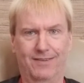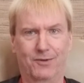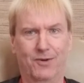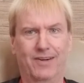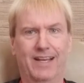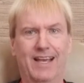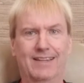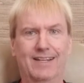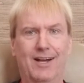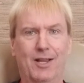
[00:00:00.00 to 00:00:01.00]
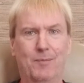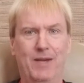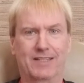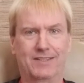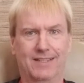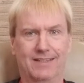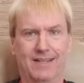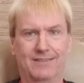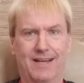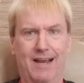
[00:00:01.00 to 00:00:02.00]
In order to get the color mixing, they
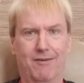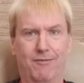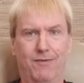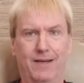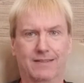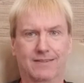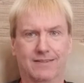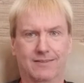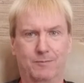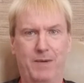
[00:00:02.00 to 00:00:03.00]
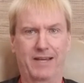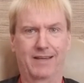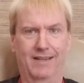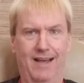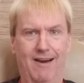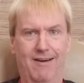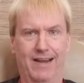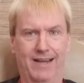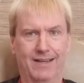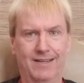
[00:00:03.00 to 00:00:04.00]
sacrifice the
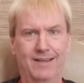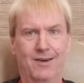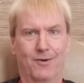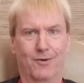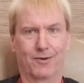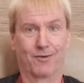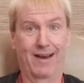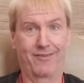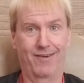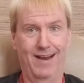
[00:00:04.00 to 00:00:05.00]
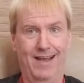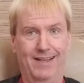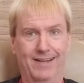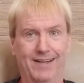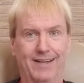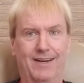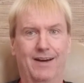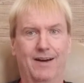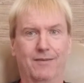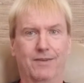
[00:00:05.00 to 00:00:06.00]
specularity or directionality
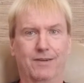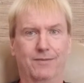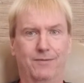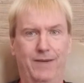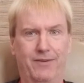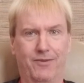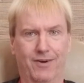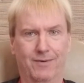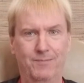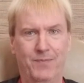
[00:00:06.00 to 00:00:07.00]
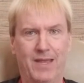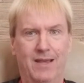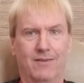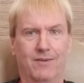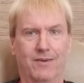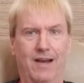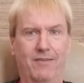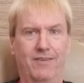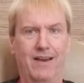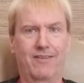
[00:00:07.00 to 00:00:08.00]
of the fixture. So you have
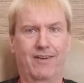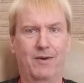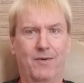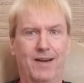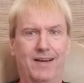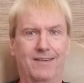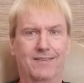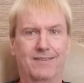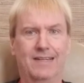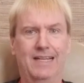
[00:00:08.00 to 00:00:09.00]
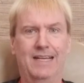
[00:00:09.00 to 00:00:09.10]
essentially what is